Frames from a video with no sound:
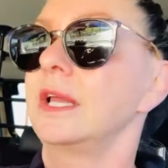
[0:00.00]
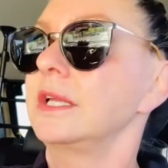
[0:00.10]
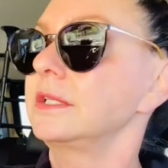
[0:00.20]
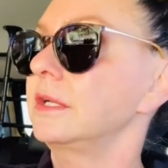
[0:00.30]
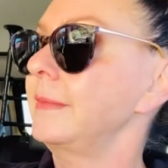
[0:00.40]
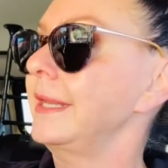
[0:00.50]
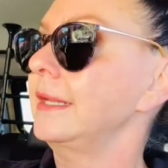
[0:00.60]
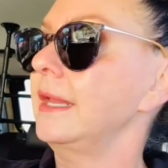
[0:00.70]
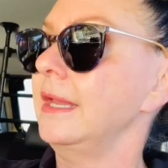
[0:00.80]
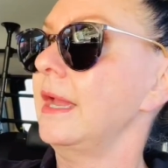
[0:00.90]
So I'm like,
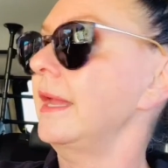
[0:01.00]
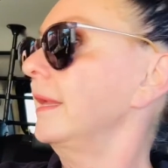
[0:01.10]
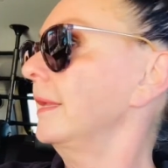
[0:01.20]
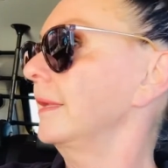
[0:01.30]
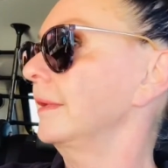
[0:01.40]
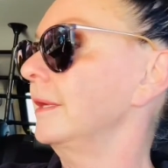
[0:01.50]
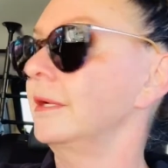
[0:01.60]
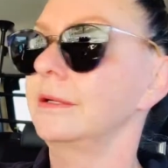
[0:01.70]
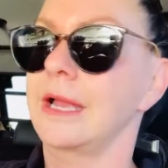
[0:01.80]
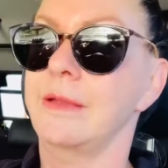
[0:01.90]
hey, I
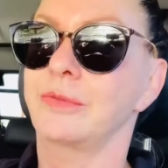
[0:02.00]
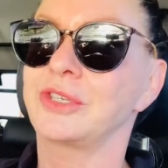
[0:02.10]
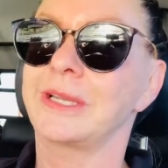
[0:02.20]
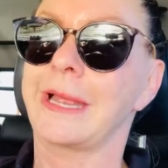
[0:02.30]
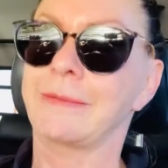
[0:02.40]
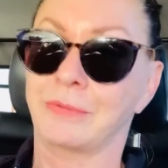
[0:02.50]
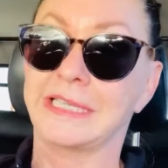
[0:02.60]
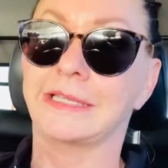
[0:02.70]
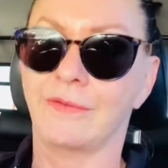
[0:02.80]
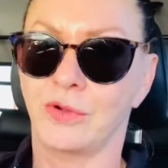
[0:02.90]
appreciate it. And
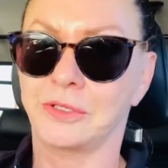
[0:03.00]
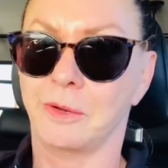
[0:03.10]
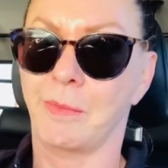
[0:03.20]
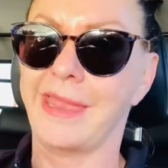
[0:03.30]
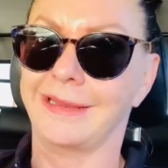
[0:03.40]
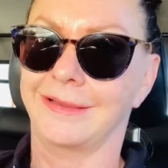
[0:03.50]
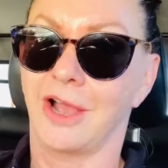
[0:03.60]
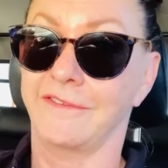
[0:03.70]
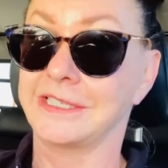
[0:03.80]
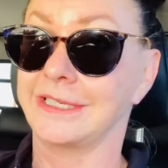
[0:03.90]
plus I want her back,
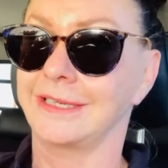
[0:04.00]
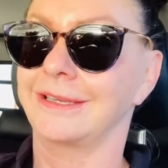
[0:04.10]
obviously,